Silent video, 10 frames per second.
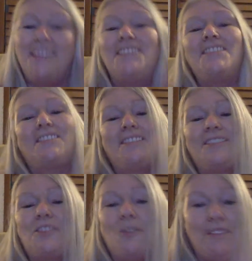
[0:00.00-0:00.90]
is
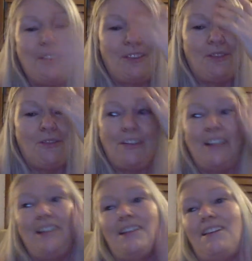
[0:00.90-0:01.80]
Toy
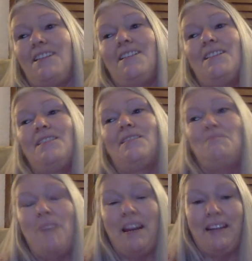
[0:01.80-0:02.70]
Story
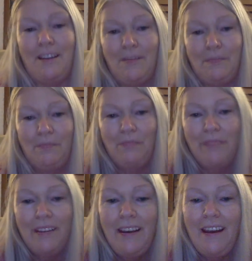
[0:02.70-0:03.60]
Mania,
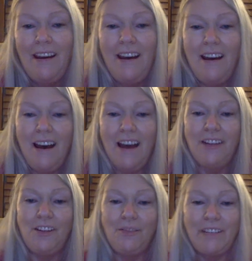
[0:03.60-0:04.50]

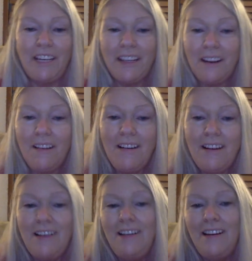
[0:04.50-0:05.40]
and you get
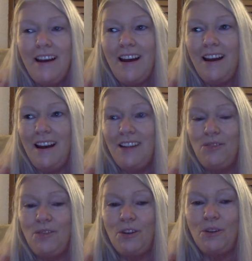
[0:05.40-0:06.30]
on and
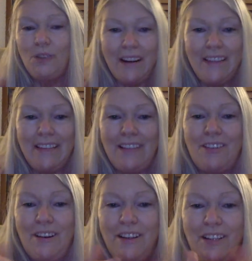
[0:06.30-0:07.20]
you go crazy
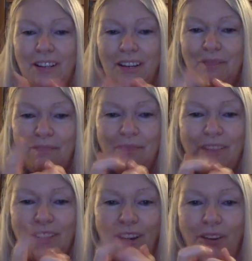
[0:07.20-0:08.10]
trying to
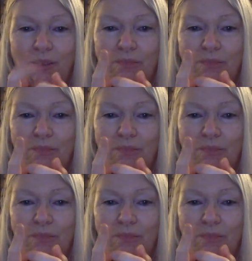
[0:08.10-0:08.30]
you know,